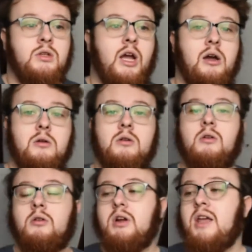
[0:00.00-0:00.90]

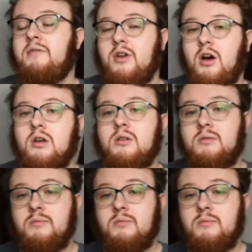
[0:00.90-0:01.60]
Now, if not,